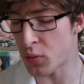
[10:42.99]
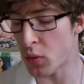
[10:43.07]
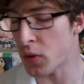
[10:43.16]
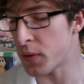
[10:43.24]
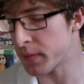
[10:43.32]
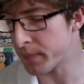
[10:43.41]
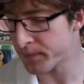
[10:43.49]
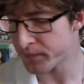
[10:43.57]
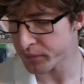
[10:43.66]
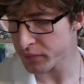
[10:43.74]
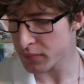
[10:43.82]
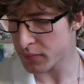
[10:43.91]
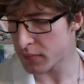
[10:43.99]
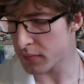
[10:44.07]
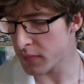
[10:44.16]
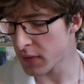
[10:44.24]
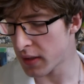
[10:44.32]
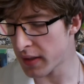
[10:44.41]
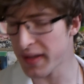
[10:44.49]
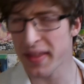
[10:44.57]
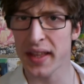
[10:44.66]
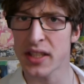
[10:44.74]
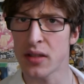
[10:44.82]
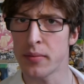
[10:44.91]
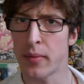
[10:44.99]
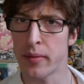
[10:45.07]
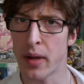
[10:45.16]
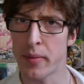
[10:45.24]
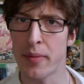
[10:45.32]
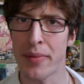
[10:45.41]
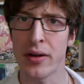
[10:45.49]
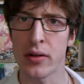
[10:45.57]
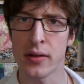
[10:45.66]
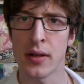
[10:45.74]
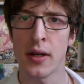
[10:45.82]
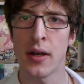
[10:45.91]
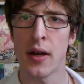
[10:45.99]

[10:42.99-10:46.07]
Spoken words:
world. I think that's might be a better